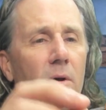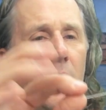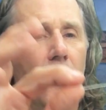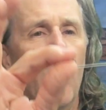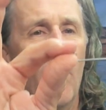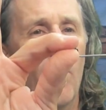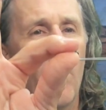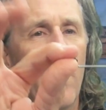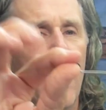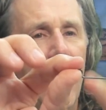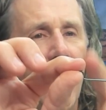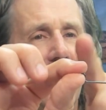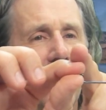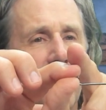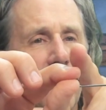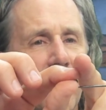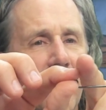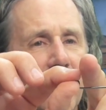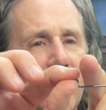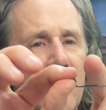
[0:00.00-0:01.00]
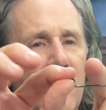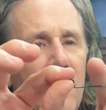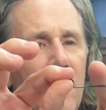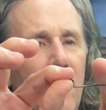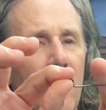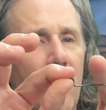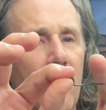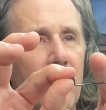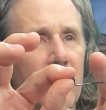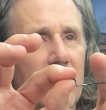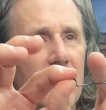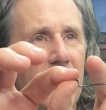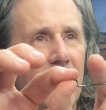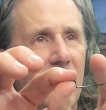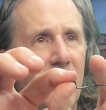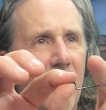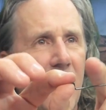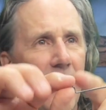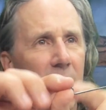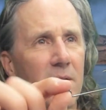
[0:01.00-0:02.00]
Wherever this goes and
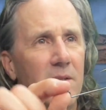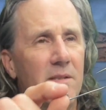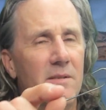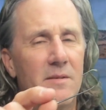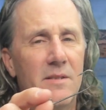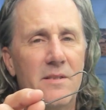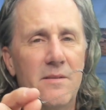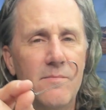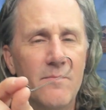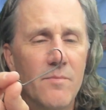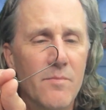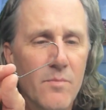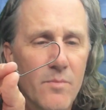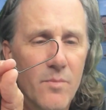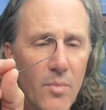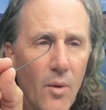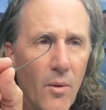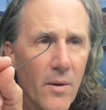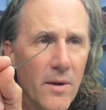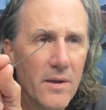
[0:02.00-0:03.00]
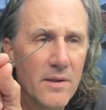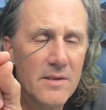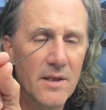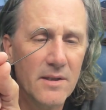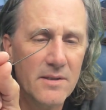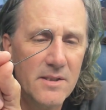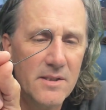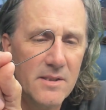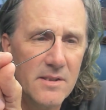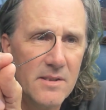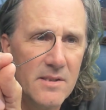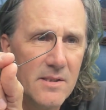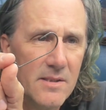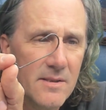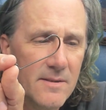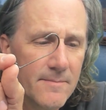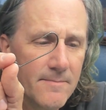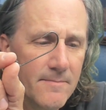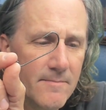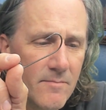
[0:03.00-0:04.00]
that point touches,
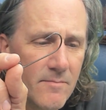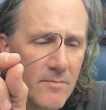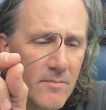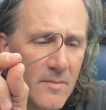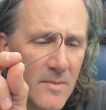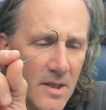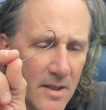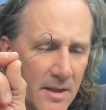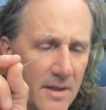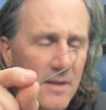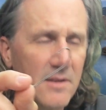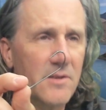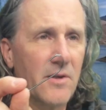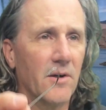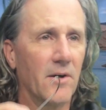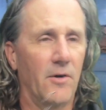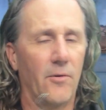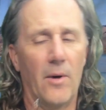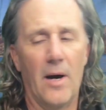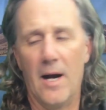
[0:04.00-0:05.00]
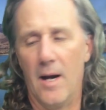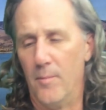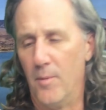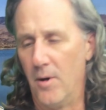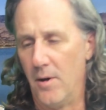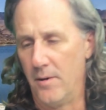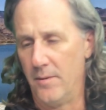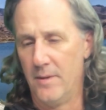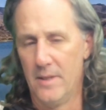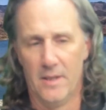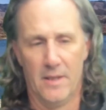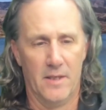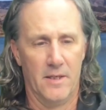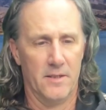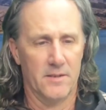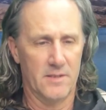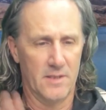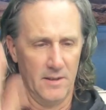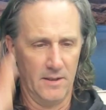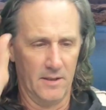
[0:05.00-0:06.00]
it's going to grab on.
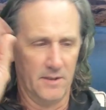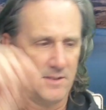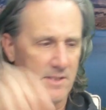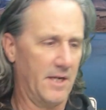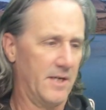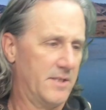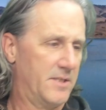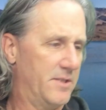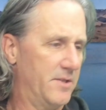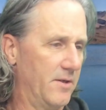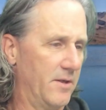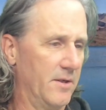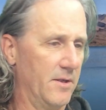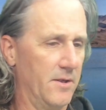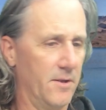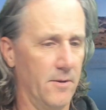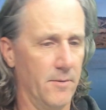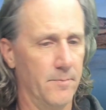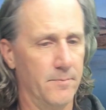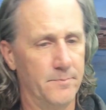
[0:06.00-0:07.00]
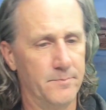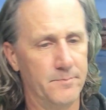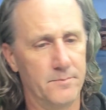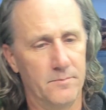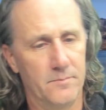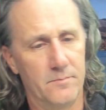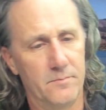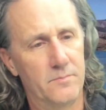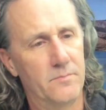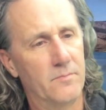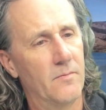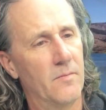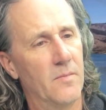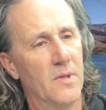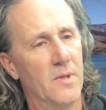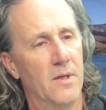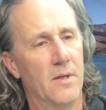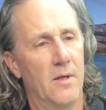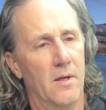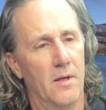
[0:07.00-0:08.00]
Here's a little test you can do.
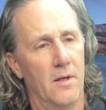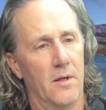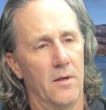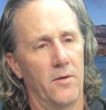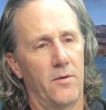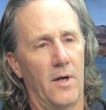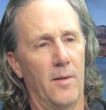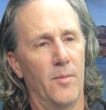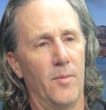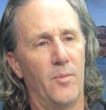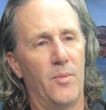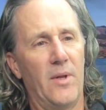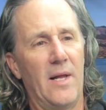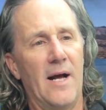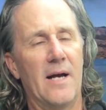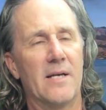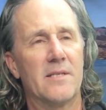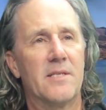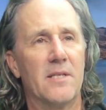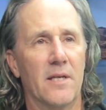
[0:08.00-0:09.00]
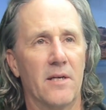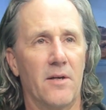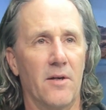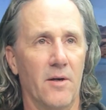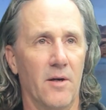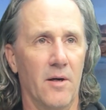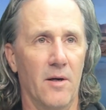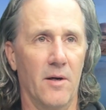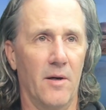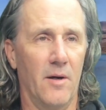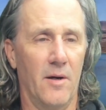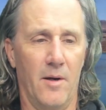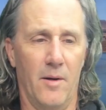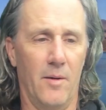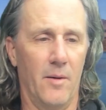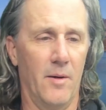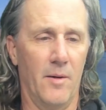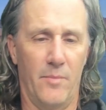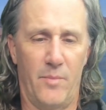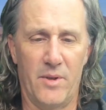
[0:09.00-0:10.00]
Grab a plastic or
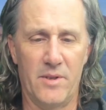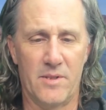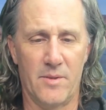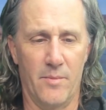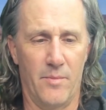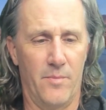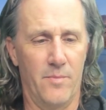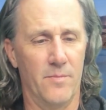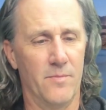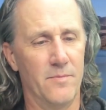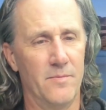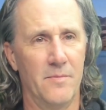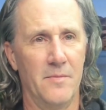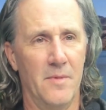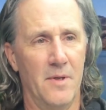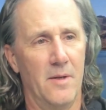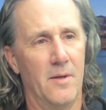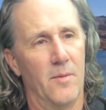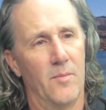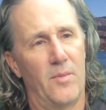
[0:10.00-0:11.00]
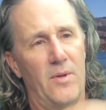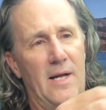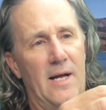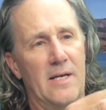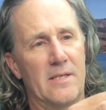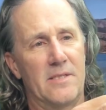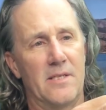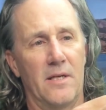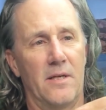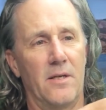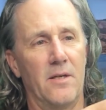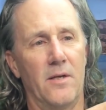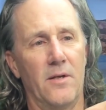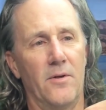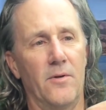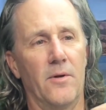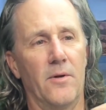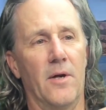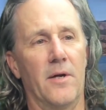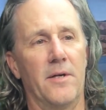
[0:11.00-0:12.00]
a piece of plastic. You can
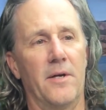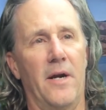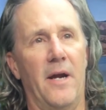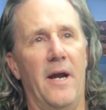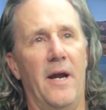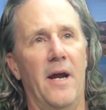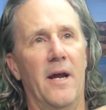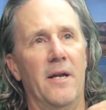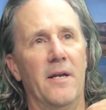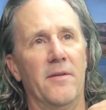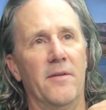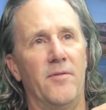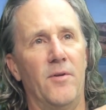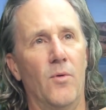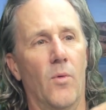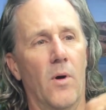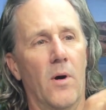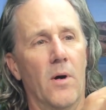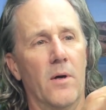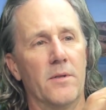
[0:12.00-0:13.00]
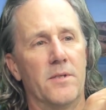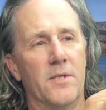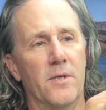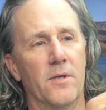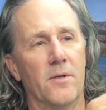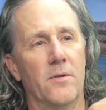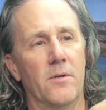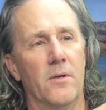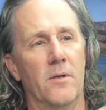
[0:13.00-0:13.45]
do it on your hand if you want to.